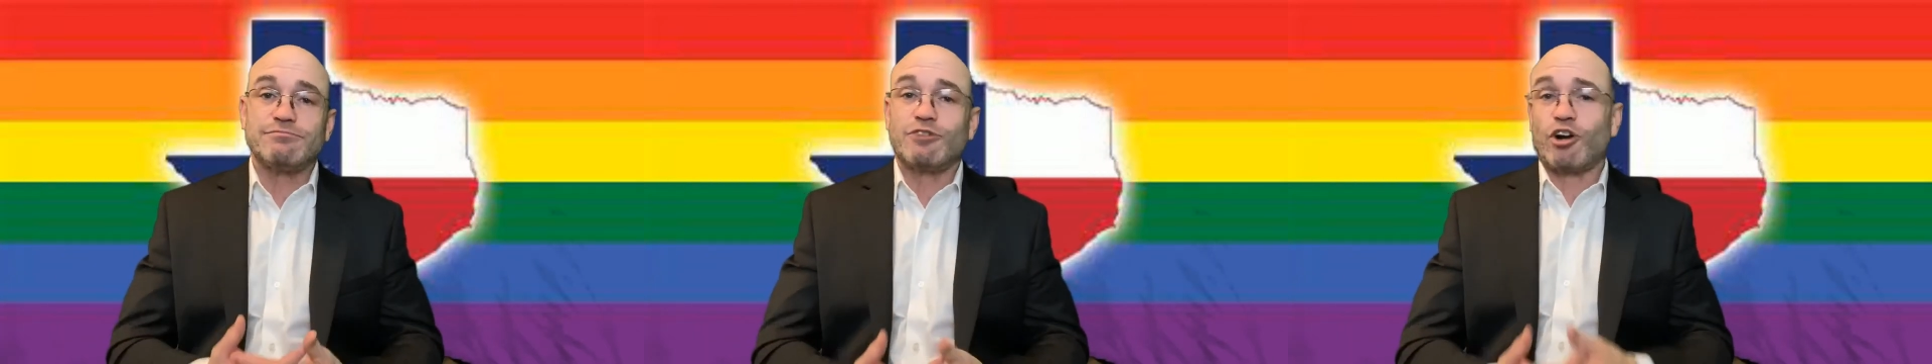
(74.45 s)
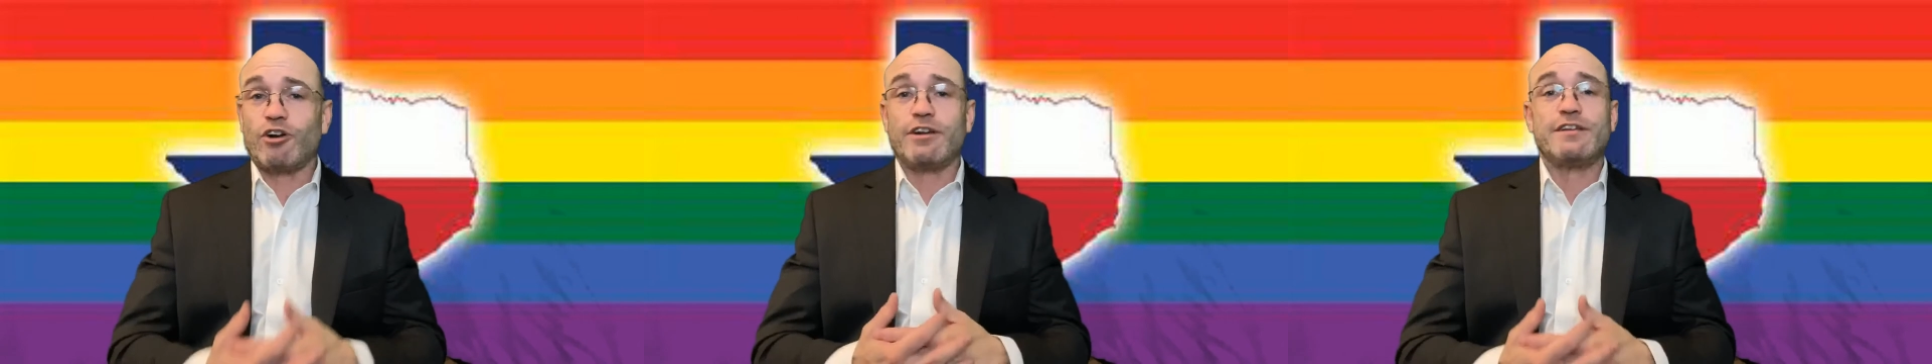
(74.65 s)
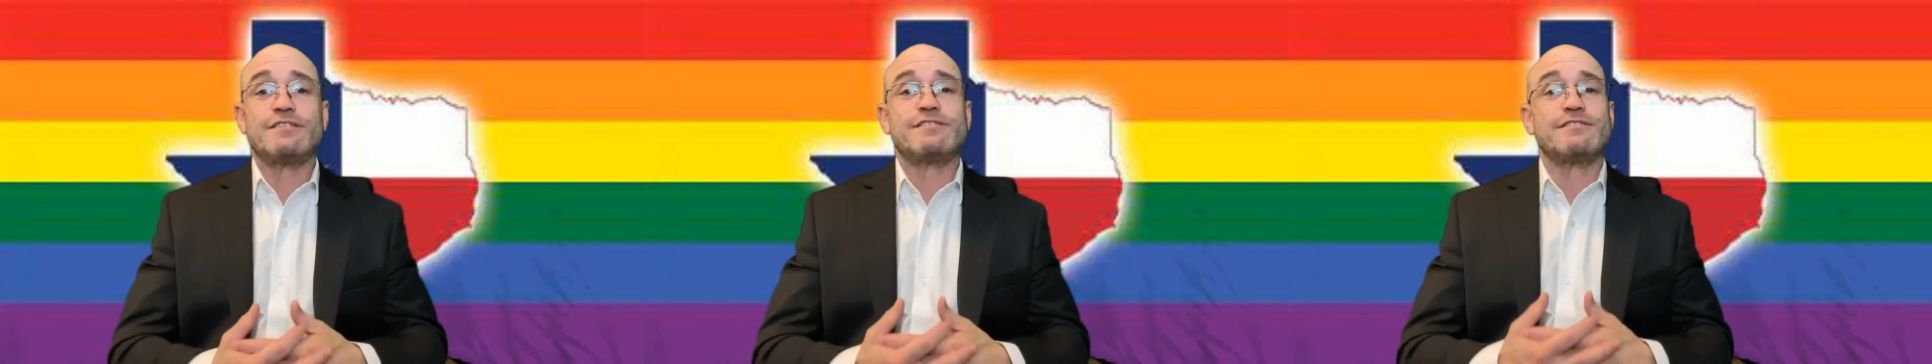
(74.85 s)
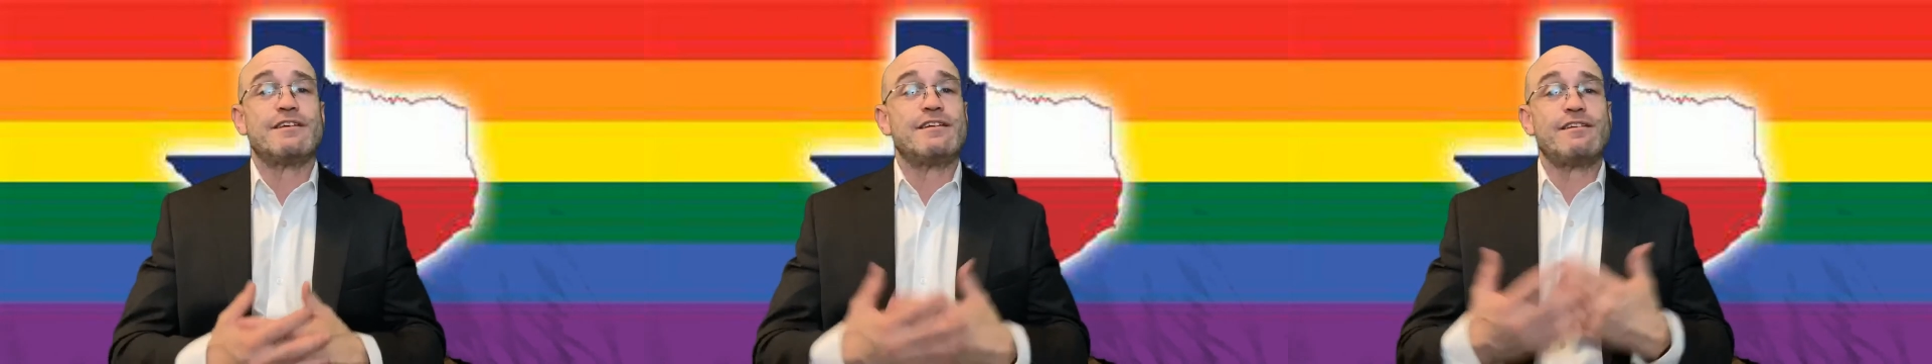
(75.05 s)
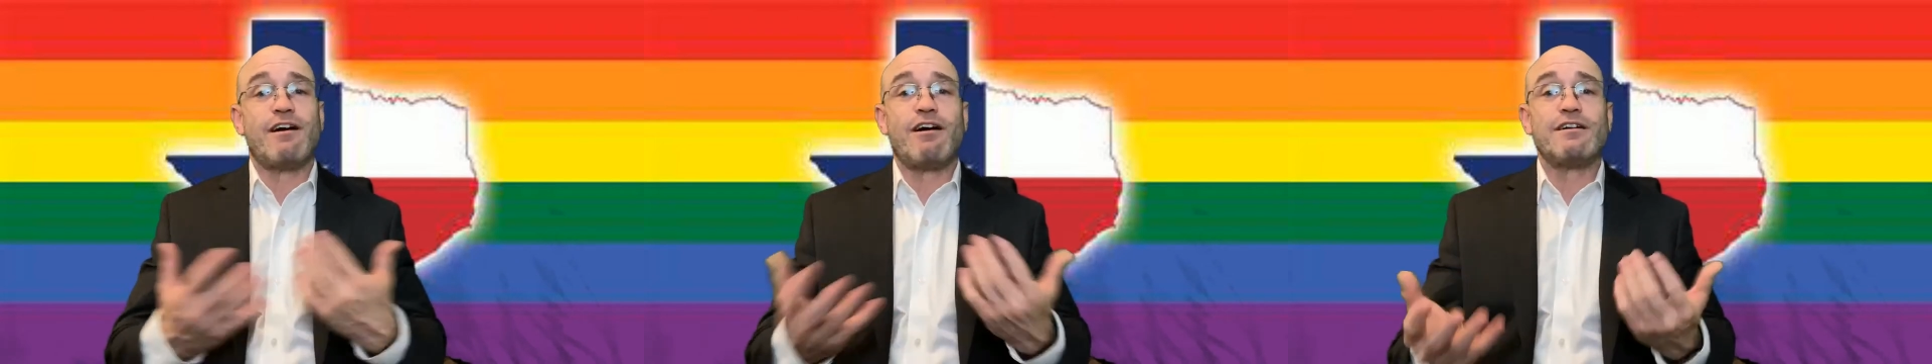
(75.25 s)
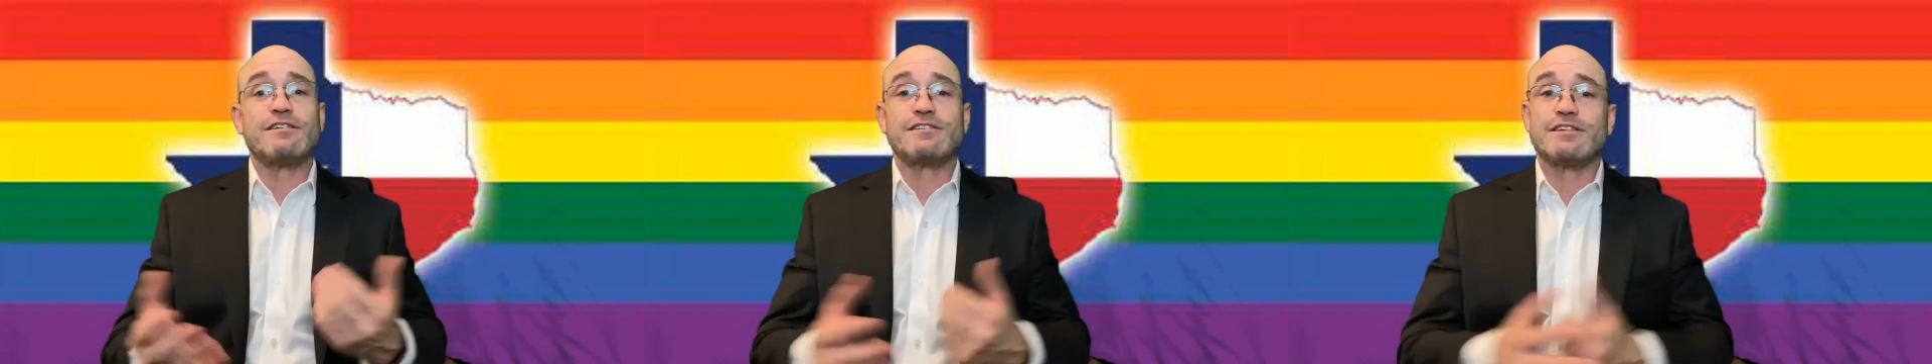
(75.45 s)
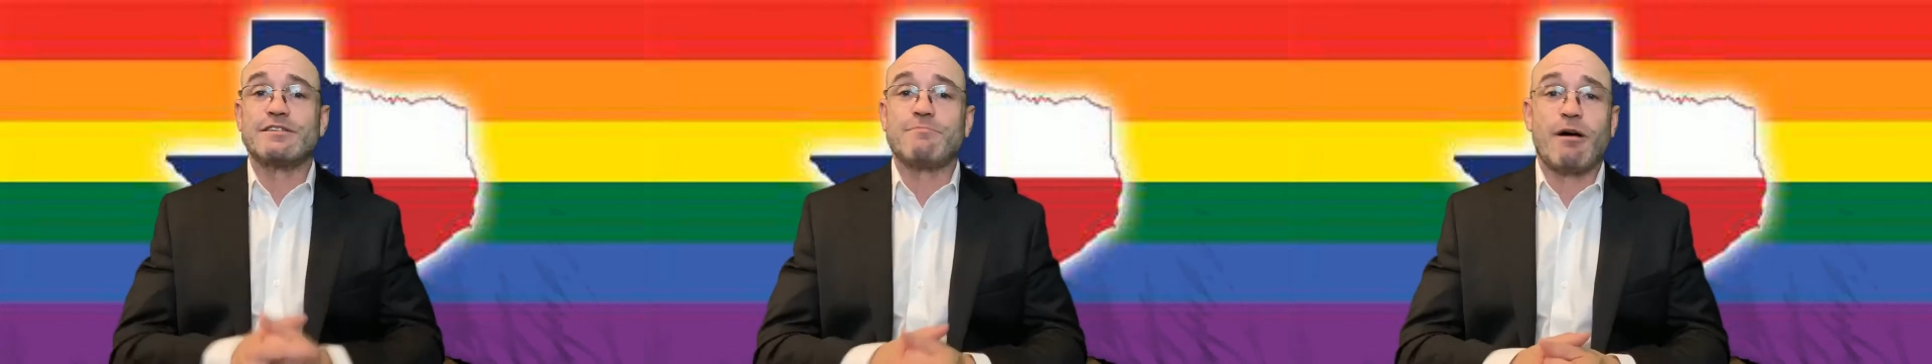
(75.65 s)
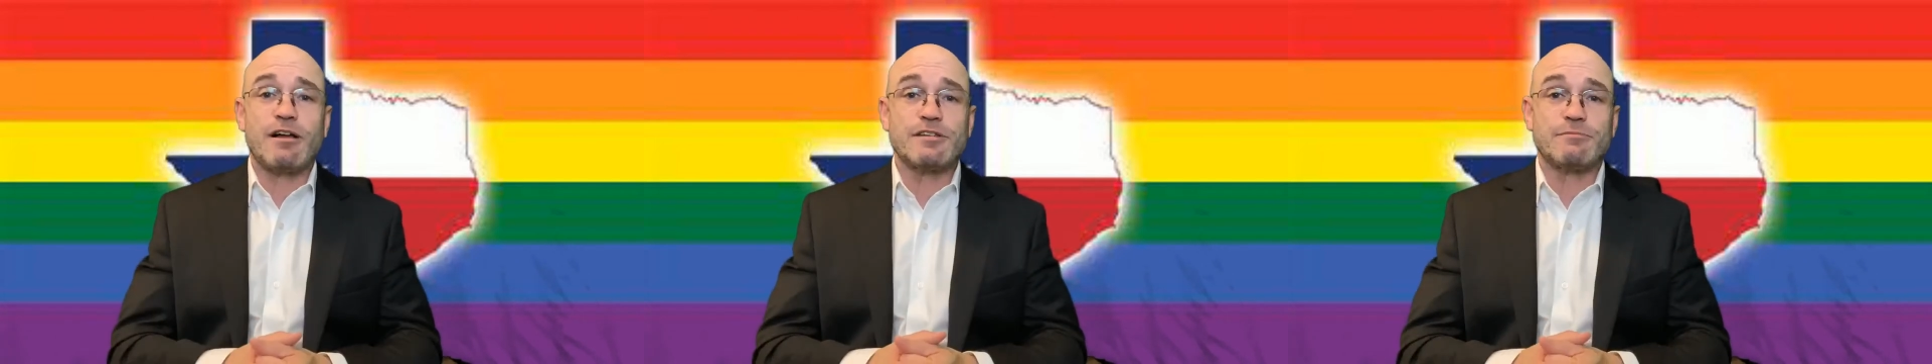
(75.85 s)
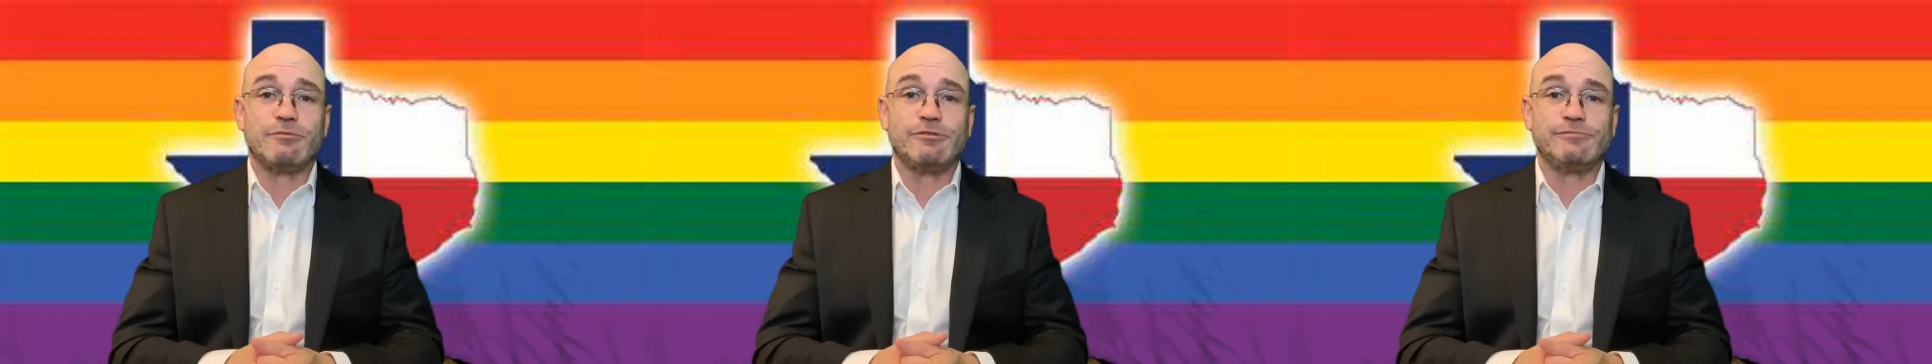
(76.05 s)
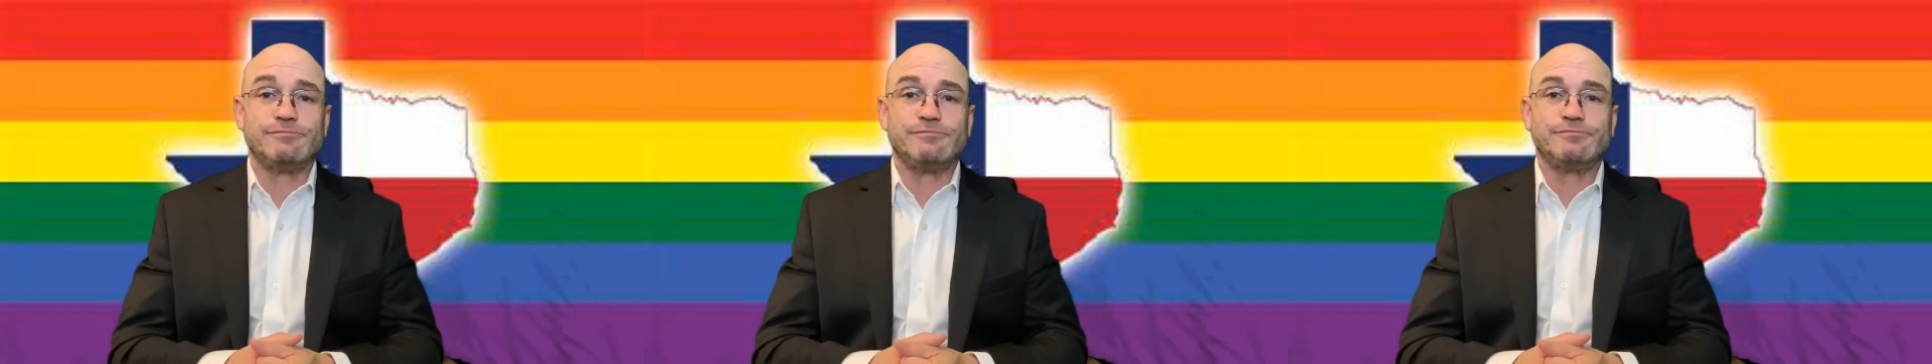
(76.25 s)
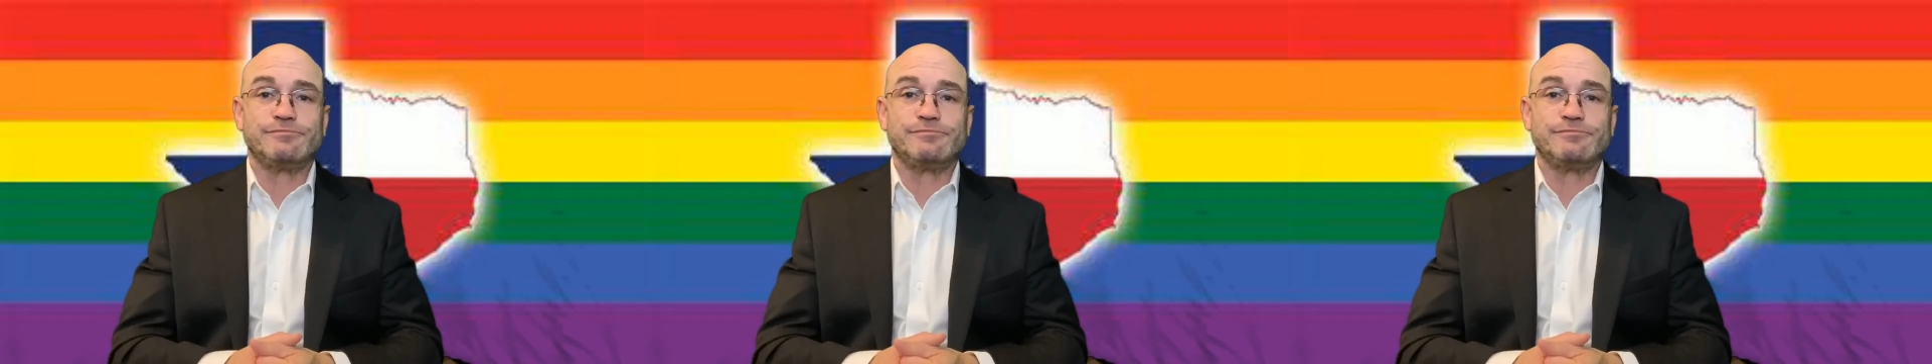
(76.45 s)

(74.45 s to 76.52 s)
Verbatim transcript: courteous, and honest as possible.